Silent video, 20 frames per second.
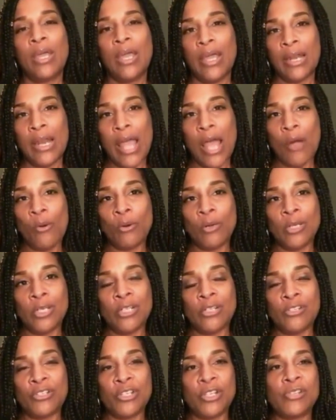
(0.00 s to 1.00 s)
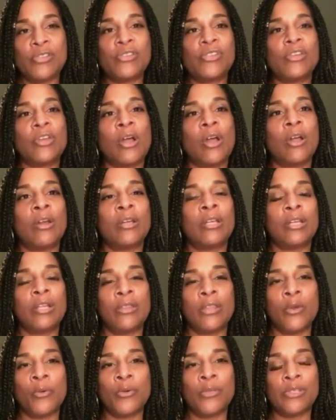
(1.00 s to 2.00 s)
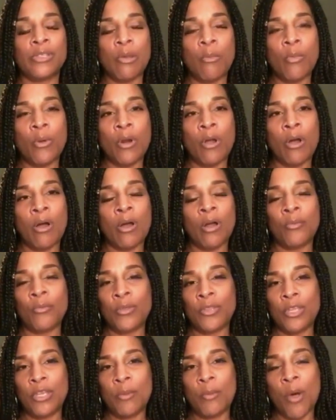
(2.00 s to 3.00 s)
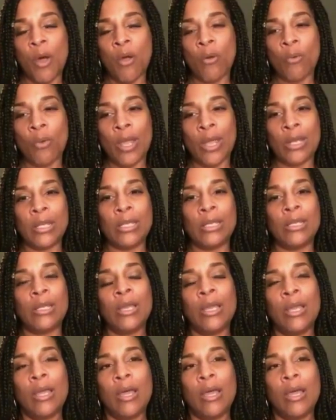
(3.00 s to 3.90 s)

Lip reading: And Howard had just started, and there was someone on with him already.